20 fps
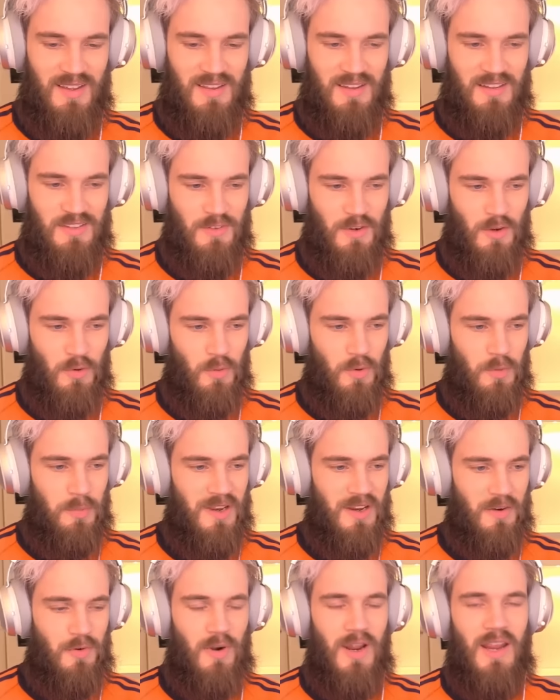This video would have
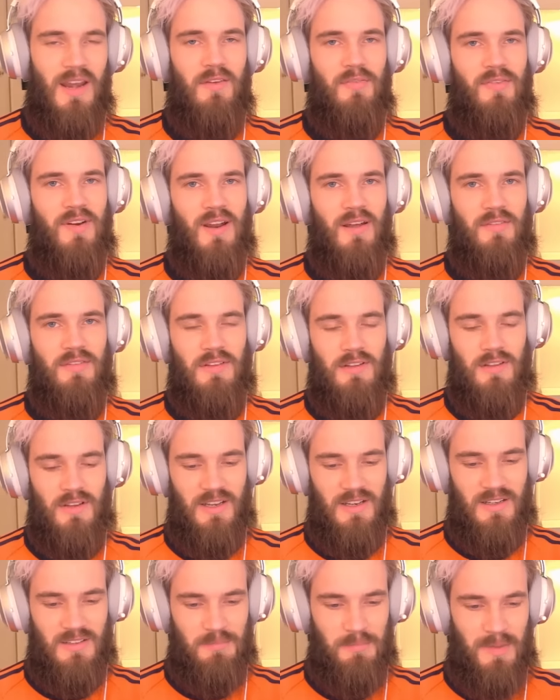been great if I didn't have to
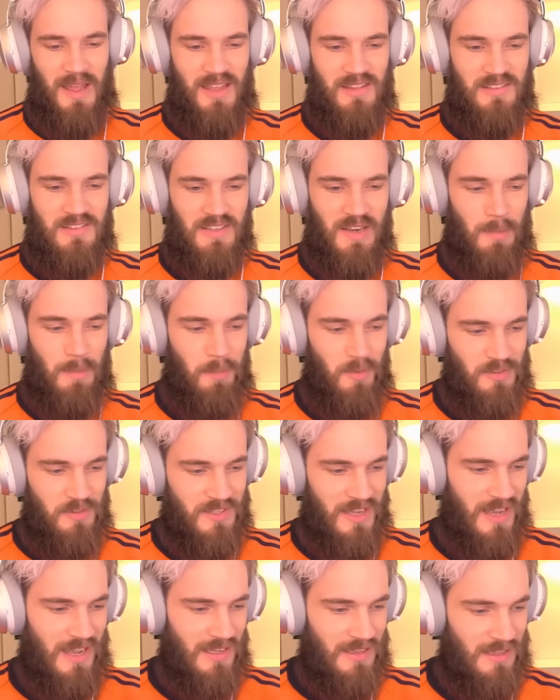look at his man's nipple
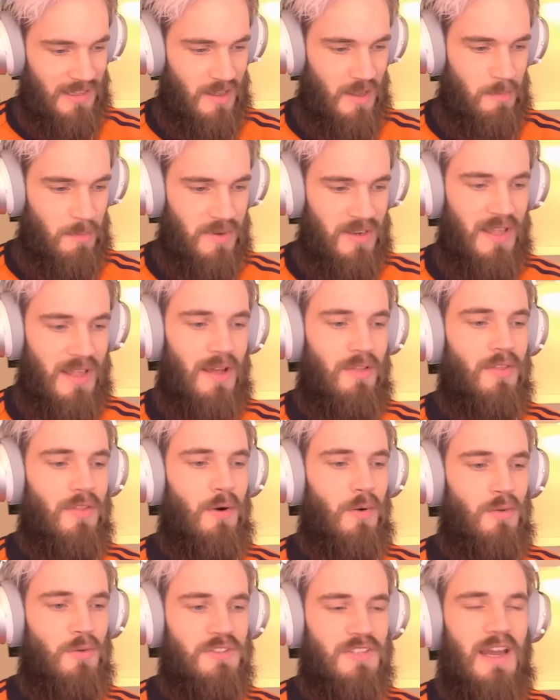dangling up and down the
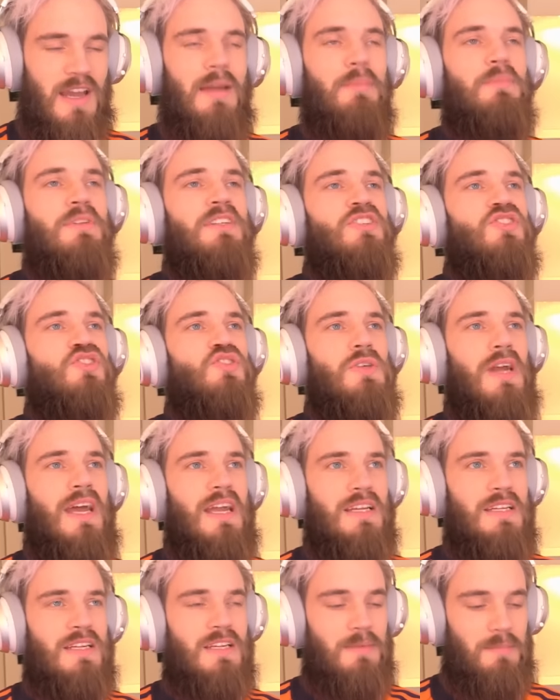whole time,
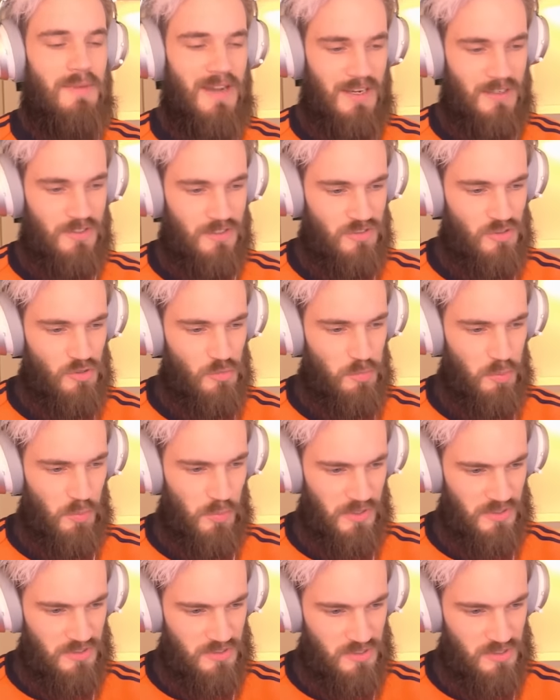distracting -2
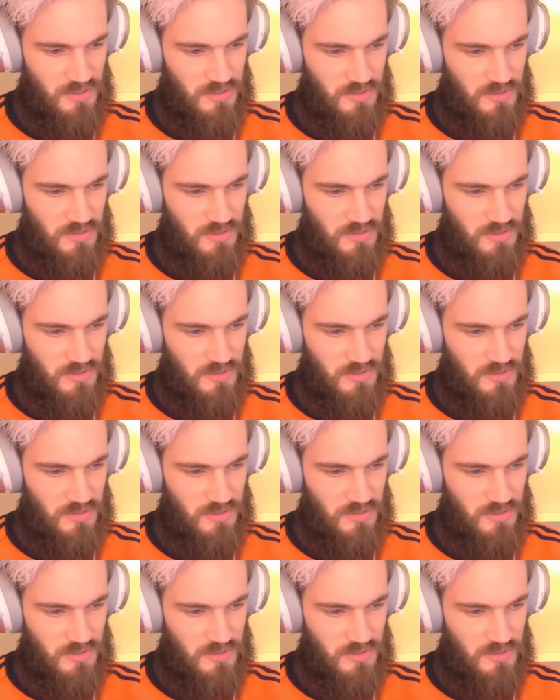points.